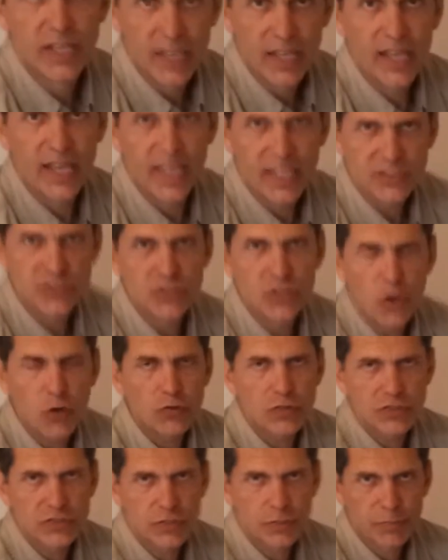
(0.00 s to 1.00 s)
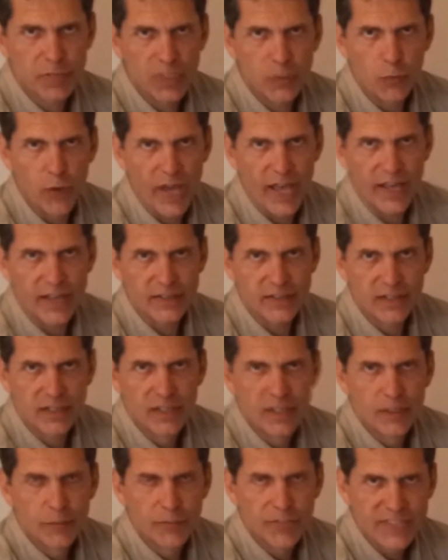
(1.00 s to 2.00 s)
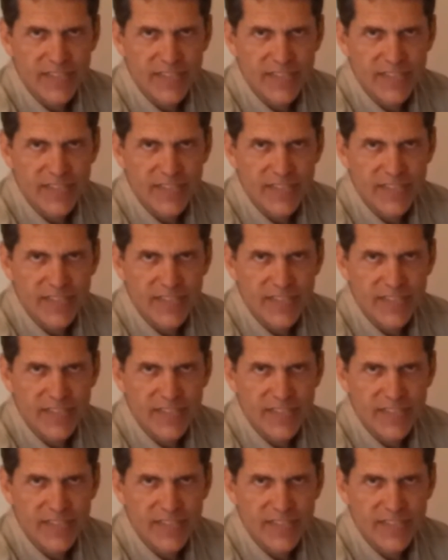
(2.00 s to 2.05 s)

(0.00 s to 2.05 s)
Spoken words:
it's noticeably wet. But